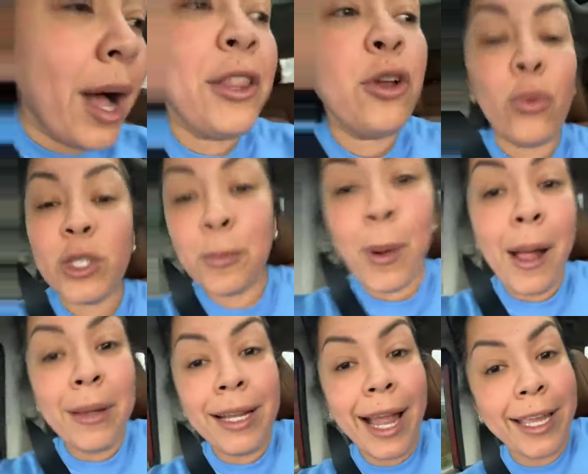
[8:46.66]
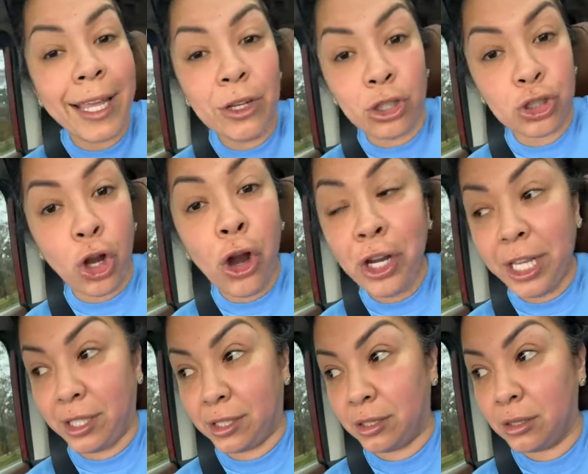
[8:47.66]
mother was probably like in her
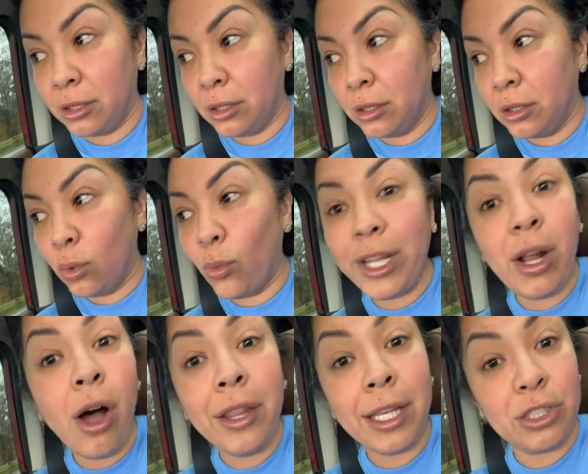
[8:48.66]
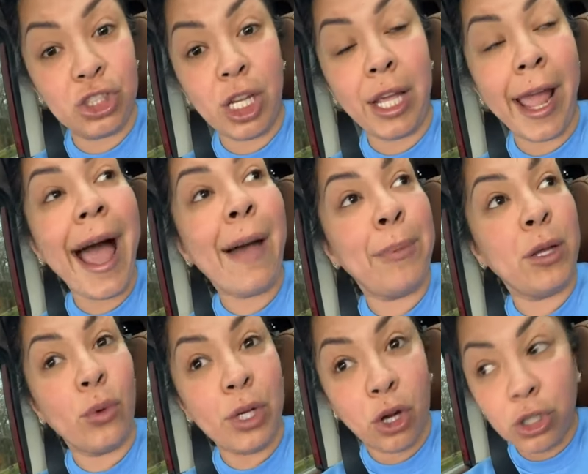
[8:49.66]
30s when all this shit
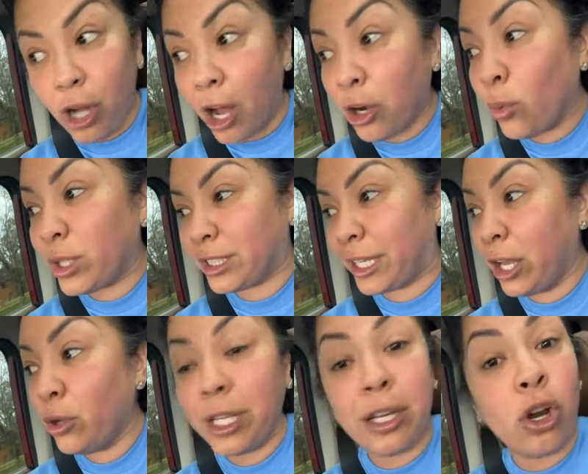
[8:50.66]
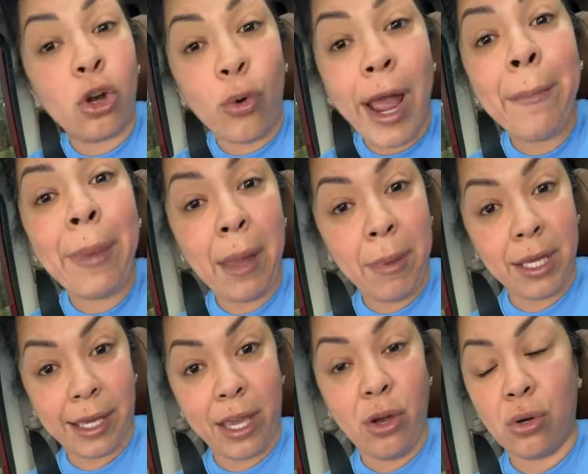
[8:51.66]
happened, when her daughter was killed and her
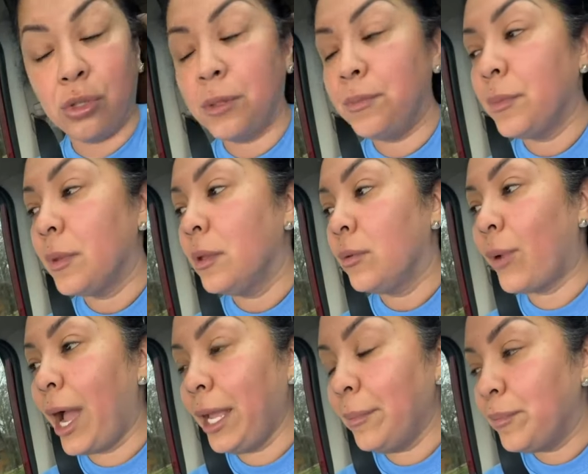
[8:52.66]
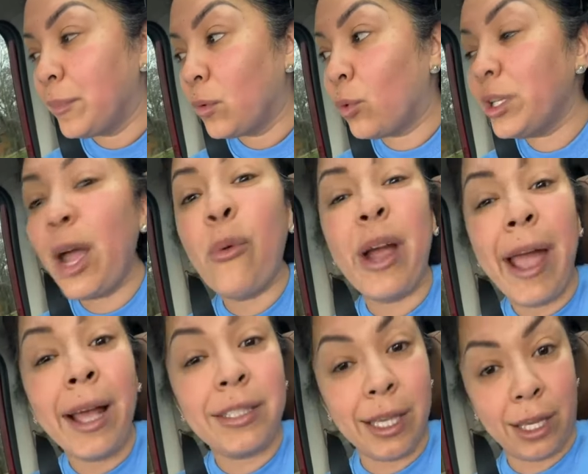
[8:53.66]
grandbaby killed, right? When they were
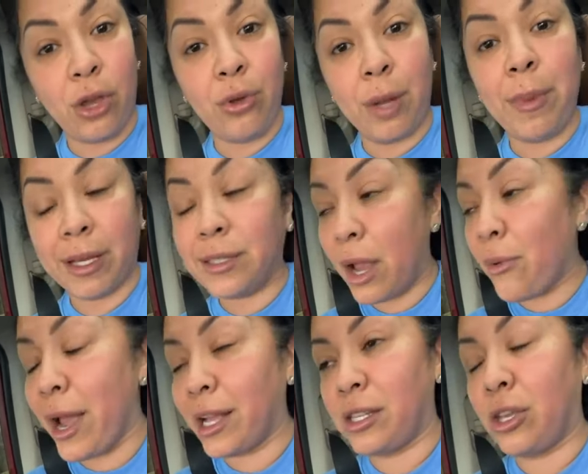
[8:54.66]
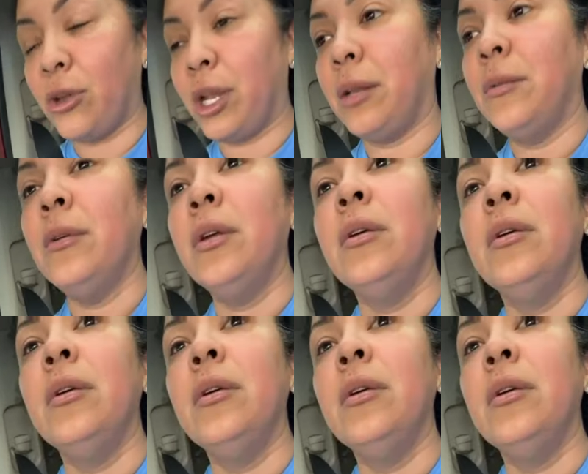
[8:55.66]
executed, because they were executed.